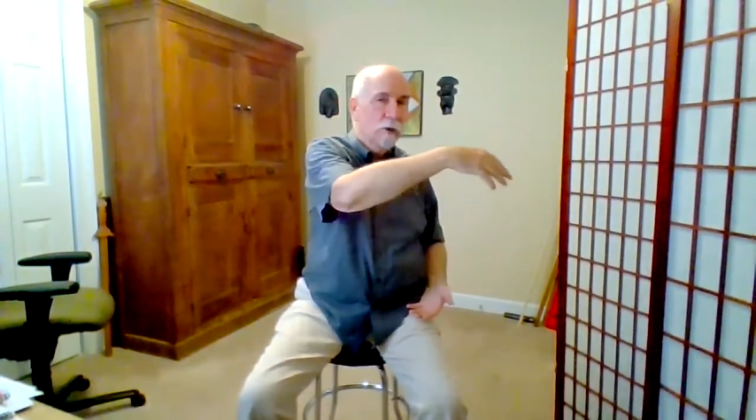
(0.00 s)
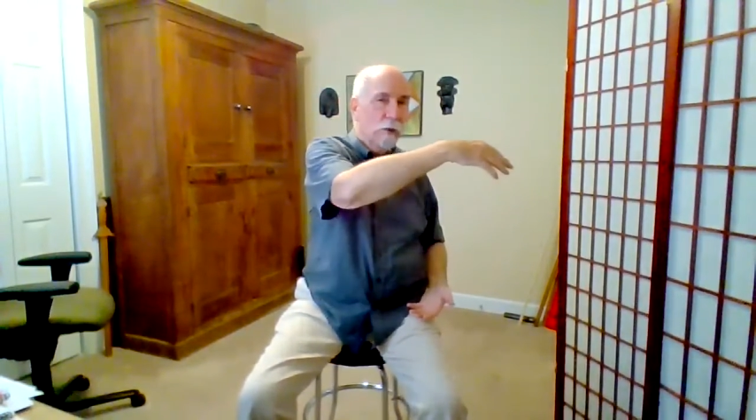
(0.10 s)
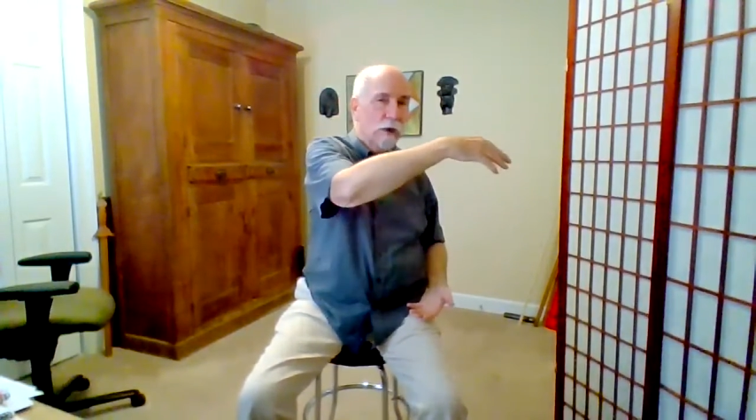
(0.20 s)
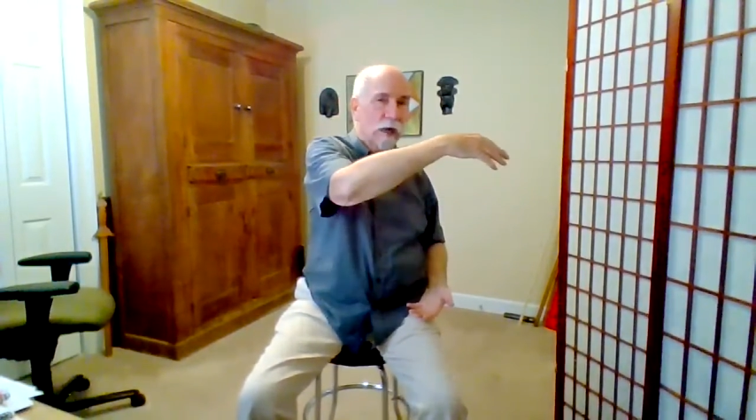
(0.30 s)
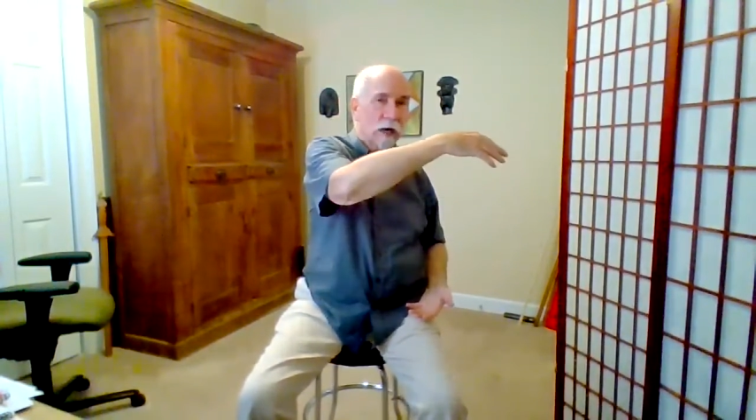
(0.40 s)

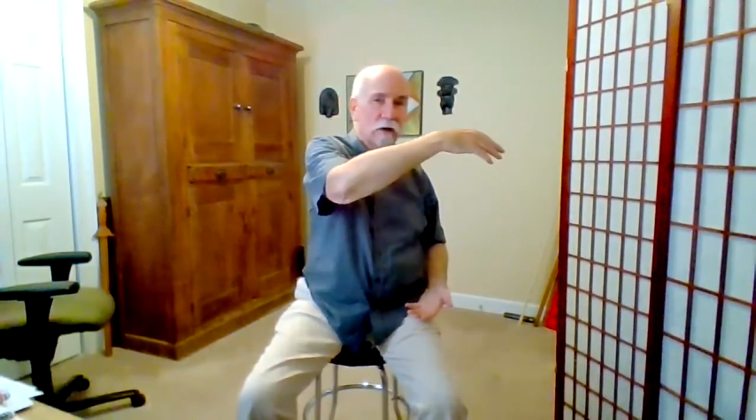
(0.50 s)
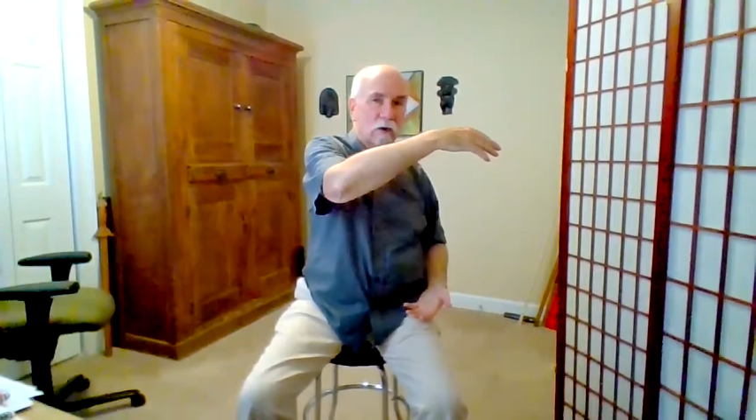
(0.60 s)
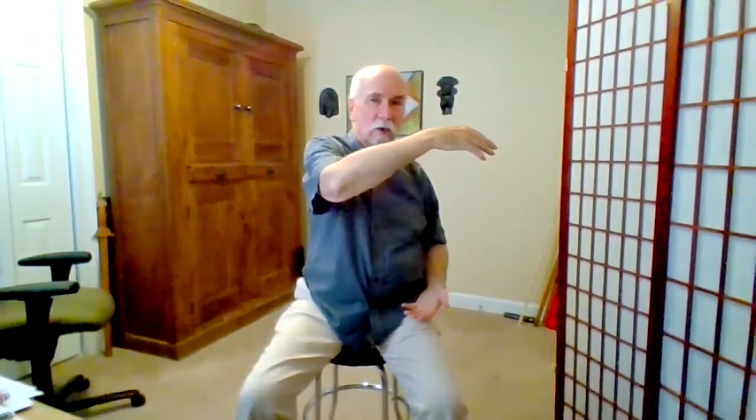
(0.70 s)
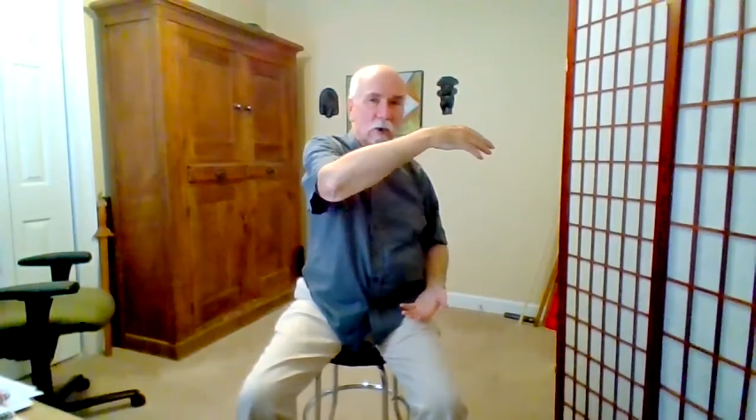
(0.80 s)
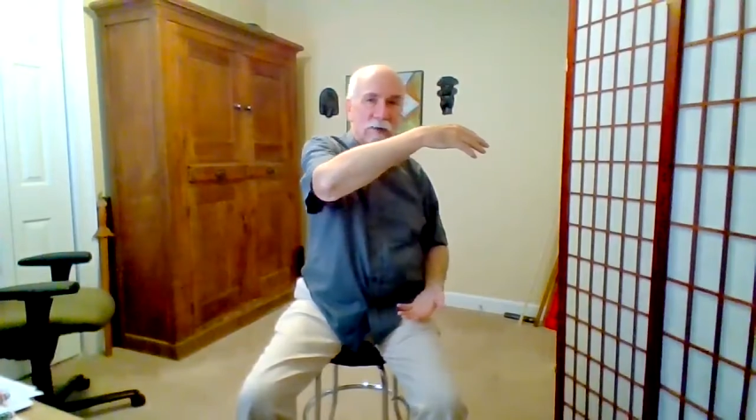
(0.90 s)
but we're not
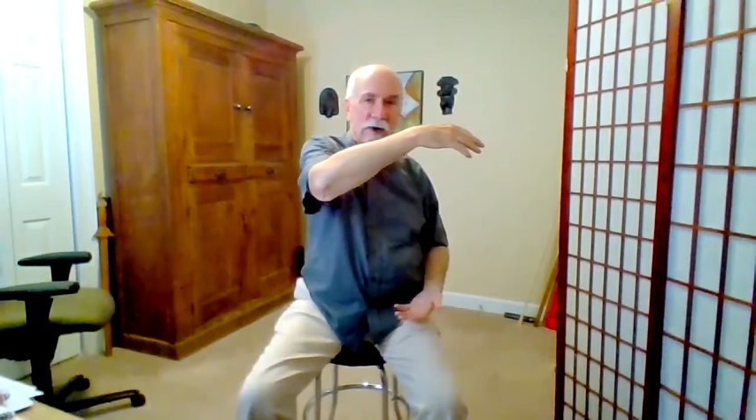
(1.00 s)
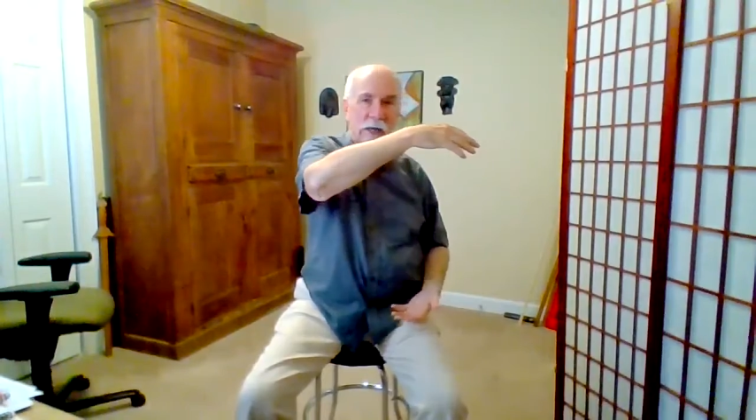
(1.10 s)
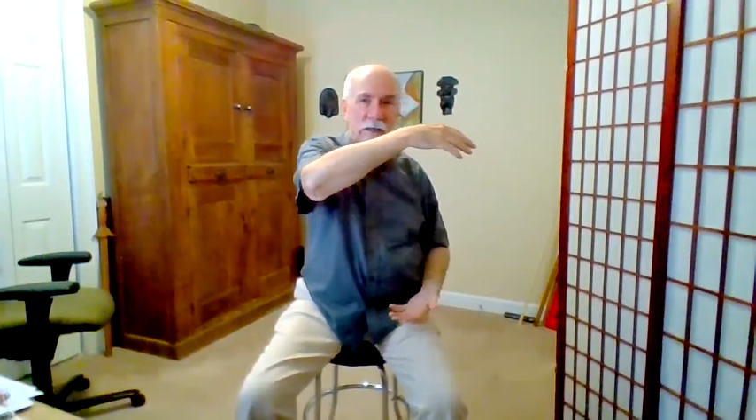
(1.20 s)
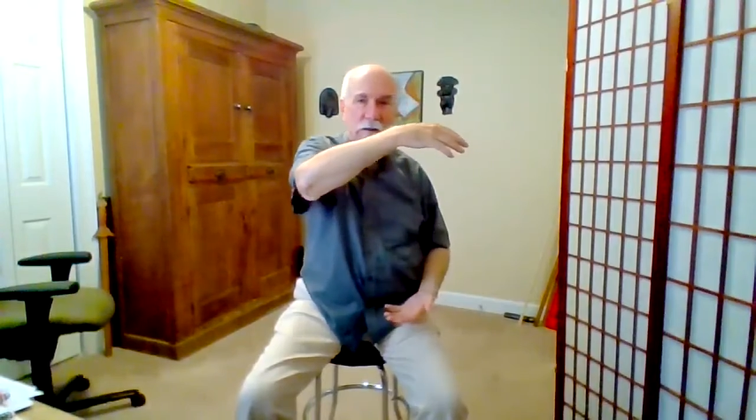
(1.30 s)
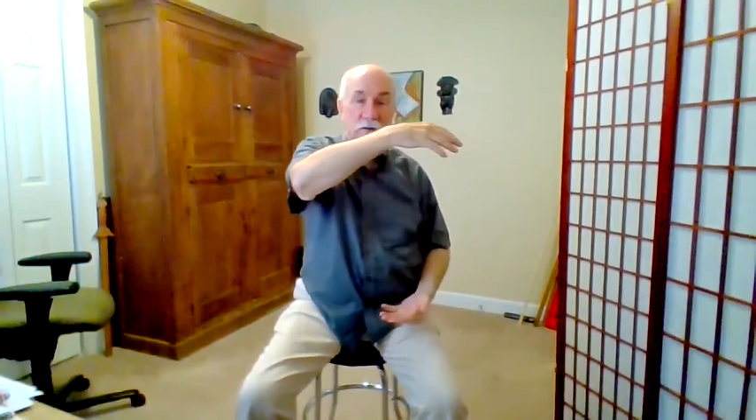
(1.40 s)
going to worry
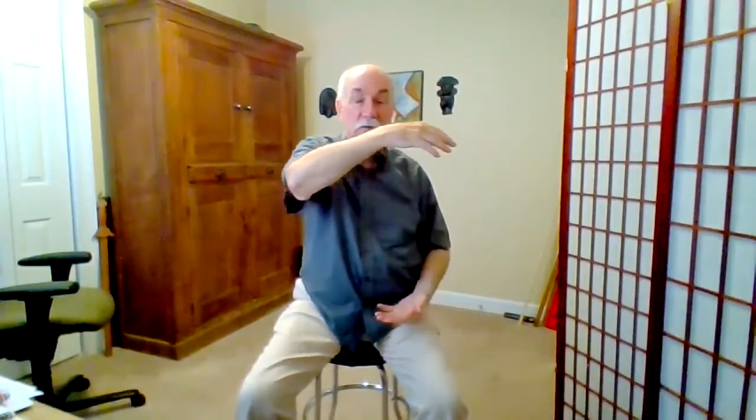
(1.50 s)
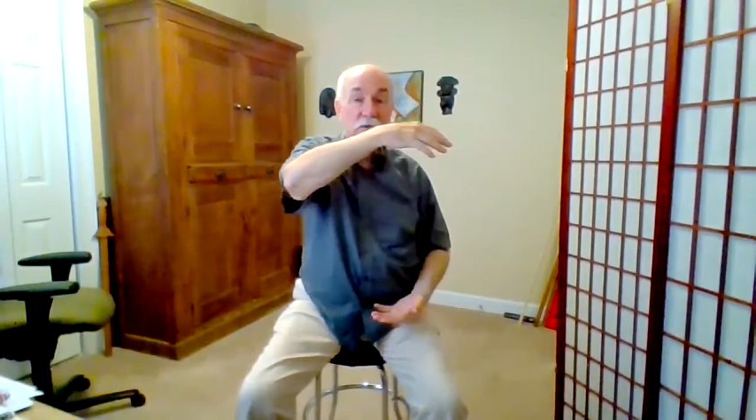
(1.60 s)
about this.